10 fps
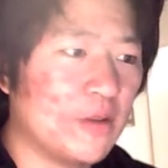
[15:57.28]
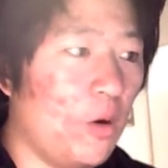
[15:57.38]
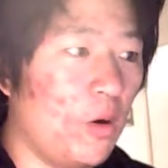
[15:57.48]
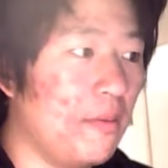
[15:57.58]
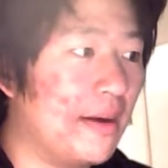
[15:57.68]

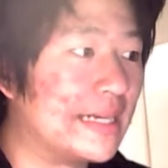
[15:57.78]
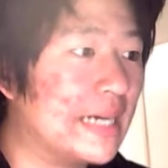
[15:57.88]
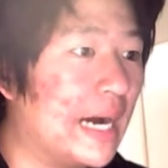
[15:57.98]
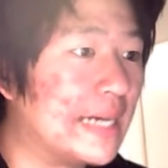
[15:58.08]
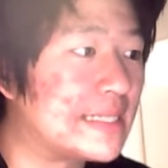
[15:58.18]
Oh my
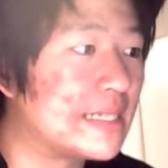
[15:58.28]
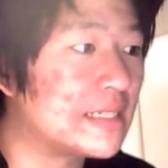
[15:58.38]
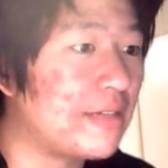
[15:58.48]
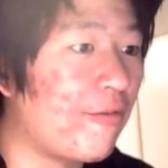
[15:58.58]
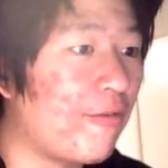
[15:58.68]
god,
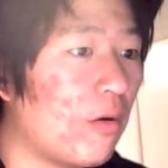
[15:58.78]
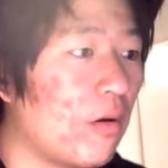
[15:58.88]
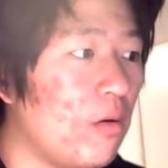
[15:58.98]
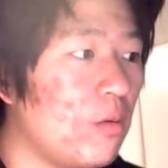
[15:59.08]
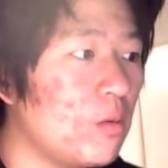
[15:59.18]
64.
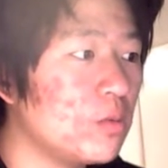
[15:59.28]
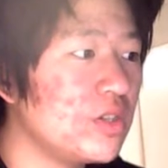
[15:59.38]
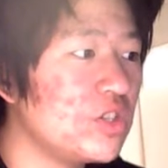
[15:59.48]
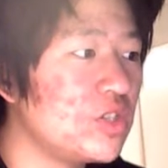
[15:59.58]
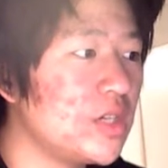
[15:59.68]
Oh,
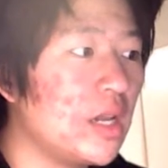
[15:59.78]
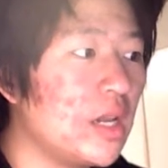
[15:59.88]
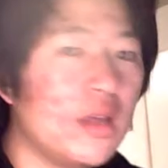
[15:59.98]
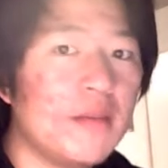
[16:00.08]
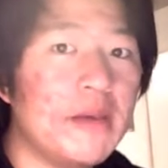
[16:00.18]
shit.
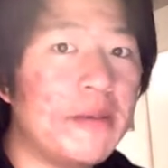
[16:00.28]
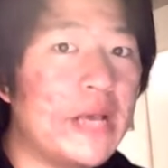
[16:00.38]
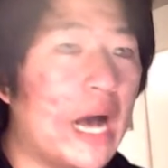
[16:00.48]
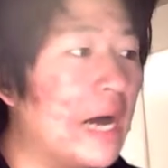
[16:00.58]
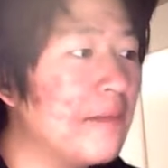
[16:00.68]
Maybe
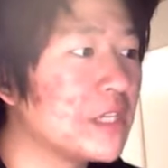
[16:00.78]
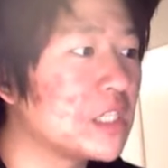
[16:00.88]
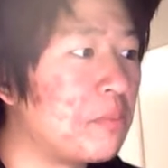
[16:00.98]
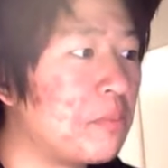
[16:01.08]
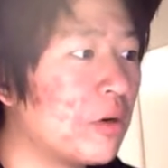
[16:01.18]
I'm the
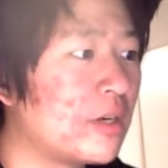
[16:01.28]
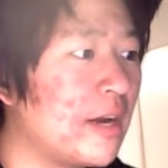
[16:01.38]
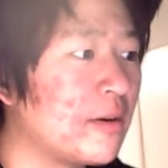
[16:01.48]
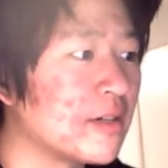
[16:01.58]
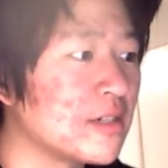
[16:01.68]
support
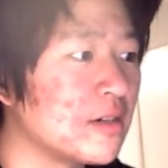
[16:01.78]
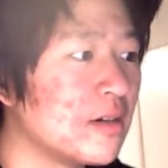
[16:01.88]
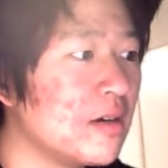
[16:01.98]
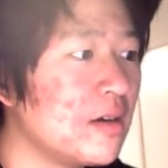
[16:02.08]
character.